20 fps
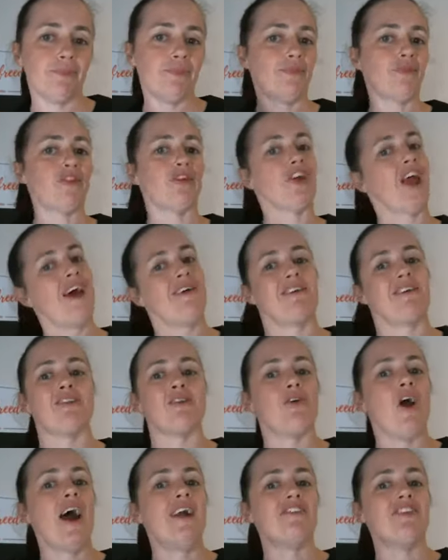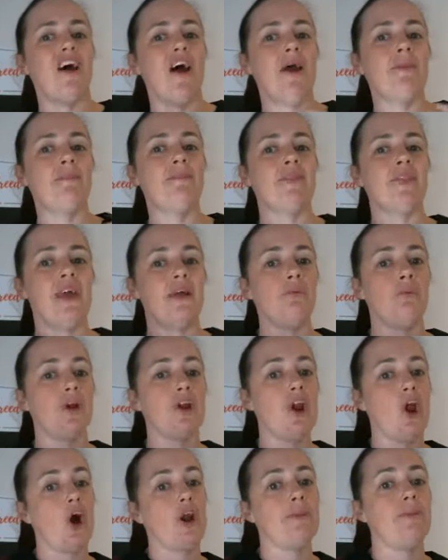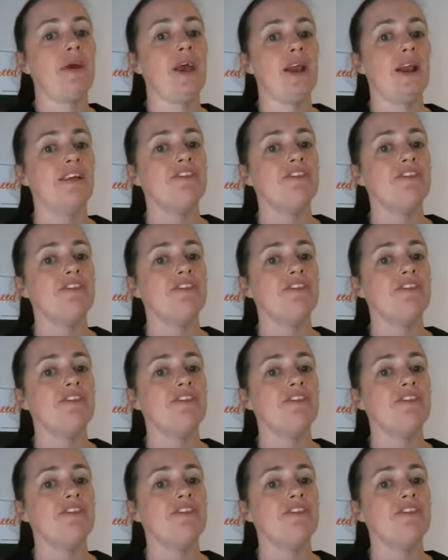So now is the right time, then would not have been.